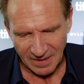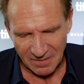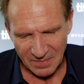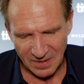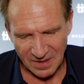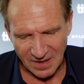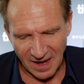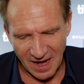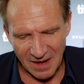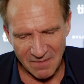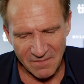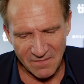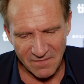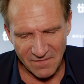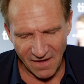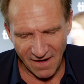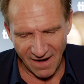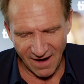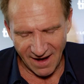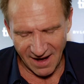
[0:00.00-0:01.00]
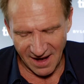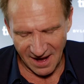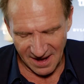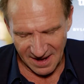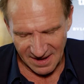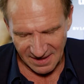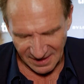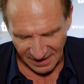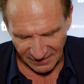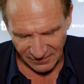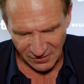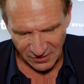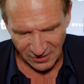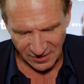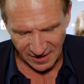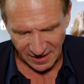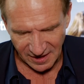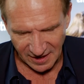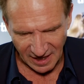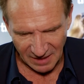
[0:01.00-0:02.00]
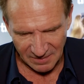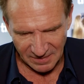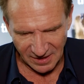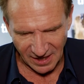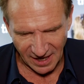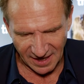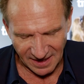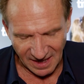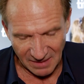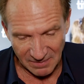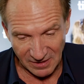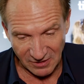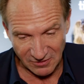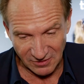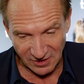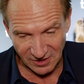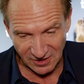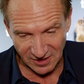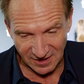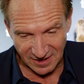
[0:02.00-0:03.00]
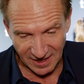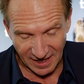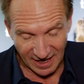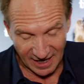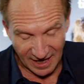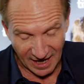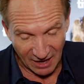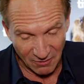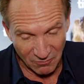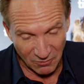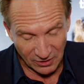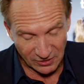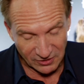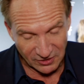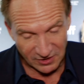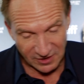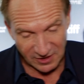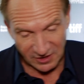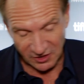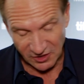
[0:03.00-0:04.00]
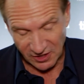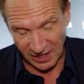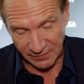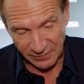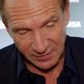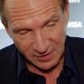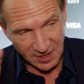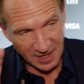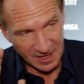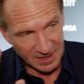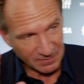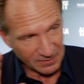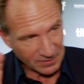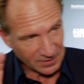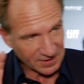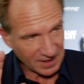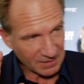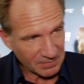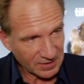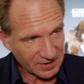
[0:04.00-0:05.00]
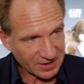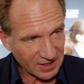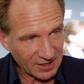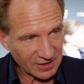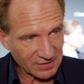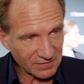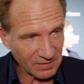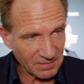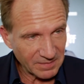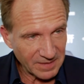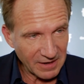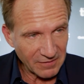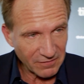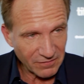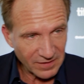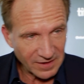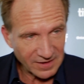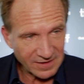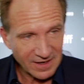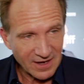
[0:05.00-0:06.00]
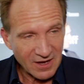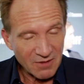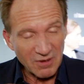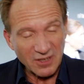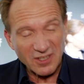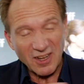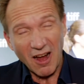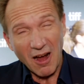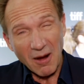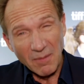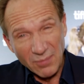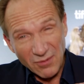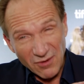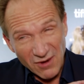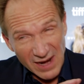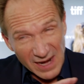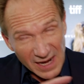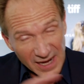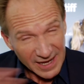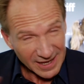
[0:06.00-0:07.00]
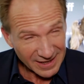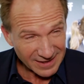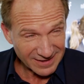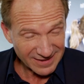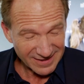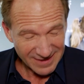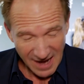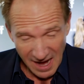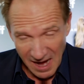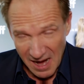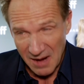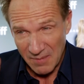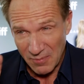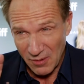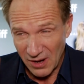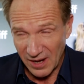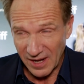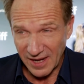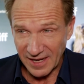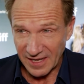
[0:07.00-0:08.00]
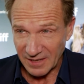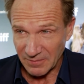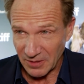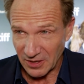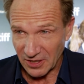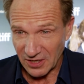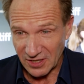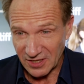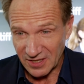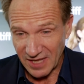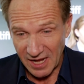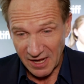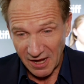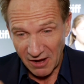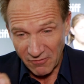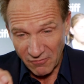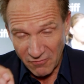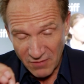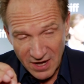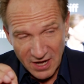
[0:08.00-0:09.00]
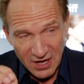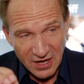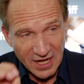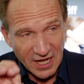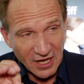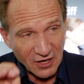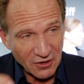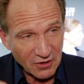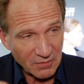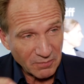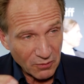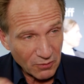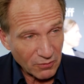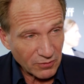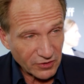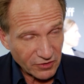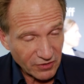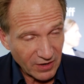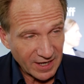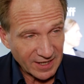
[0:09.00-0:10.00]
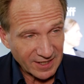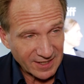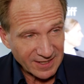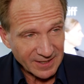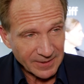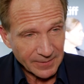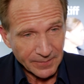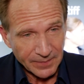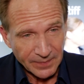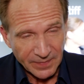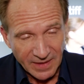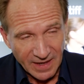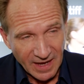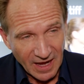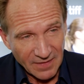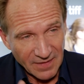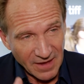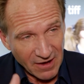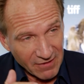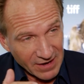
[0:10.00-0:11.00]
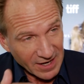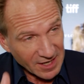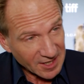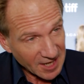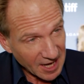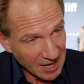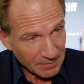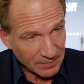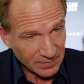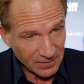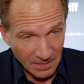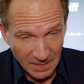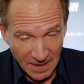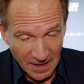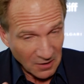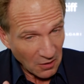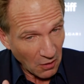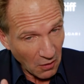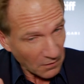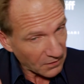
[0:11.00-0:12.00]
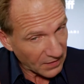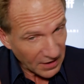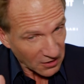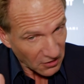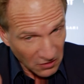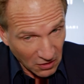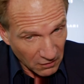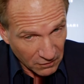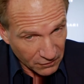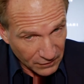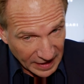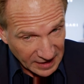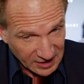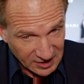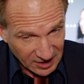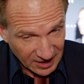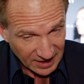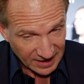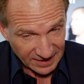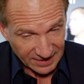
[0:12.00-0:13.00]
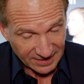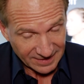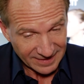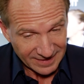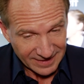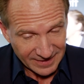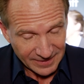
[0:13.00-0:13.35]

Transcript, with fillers: But I'm, I love cooking, I'm and I'm interested. I watch these Chef's Tables episodes from Netflix, which are brilliant. They're brilliant because they are really good portraits, and they're in depth, and they're not they're not facile